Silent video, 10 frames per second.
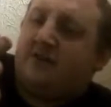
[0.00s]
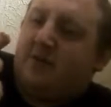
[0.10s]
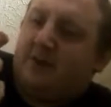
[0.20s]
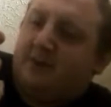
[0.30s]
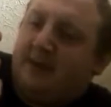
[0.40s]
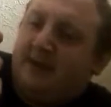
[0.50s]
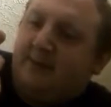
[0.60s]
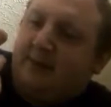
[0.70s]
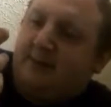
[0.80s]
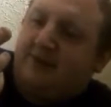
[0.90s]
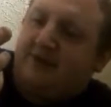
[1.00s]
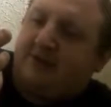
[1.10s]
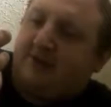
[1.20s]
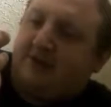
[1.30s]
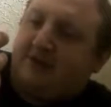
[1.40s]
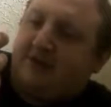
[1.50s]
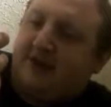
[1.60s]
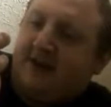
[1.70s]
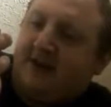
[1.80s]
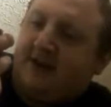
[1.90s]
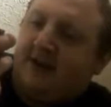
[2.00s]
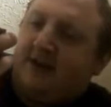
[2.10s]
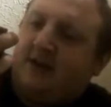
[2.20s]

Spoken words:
Quick play, when a monster declares an attack,